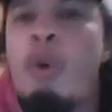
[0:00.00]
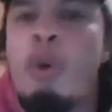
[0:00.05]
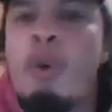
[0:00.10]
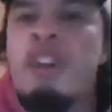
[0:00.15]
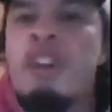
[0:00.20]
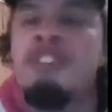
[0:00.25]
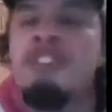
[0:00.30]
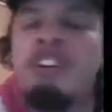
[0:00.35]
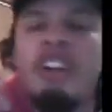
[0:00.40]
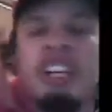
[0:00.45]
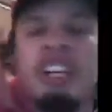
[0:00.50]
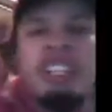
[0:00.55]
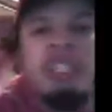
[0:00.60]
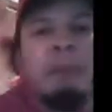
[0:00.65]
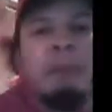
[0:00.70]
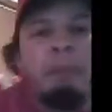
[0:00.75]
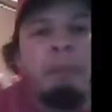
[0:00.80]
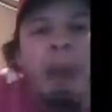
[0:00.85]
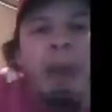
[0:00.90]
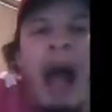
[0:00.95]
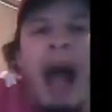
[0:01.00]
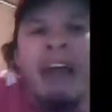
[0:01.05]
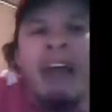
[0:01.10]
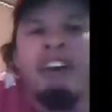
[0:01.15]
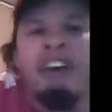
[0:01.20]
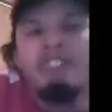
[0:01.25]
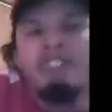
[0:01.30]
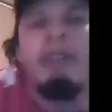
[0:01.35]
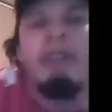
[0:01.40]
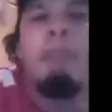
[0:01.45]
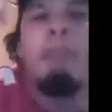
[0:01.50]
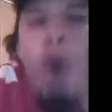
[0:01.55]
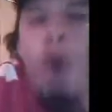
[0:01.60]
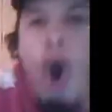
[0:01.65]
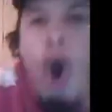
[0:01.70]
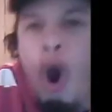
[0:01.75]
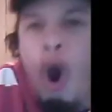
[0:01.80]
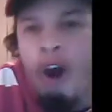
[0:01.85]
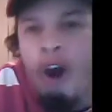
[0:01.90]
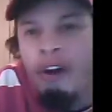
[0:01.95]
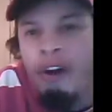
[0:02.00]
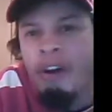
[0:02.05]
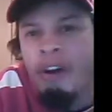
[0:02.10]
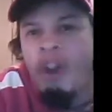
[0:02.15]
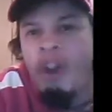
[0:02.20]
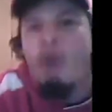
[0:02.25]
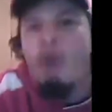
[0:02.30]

We should aspire to more.